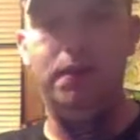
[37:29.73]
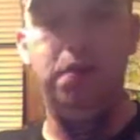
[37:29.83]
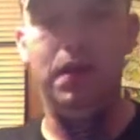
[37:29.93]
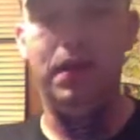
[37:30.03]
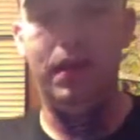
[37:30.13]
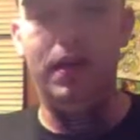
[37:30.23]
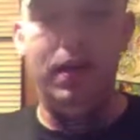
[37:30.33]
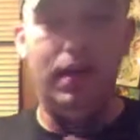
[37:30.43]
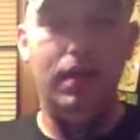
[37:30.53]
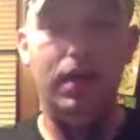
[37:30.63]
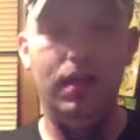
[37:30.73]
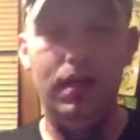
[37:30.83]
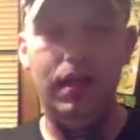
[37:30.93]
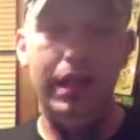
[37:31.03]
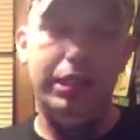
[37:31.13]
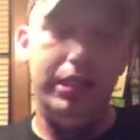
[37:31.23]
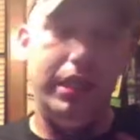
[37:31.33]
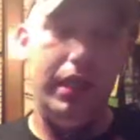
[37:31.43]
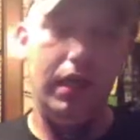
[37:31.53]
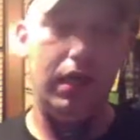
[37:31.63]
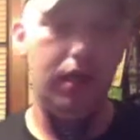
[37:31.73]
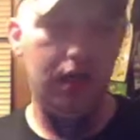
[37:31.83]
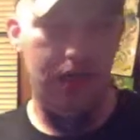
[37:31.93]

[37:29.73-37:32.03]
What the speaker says: to fucking hit you here.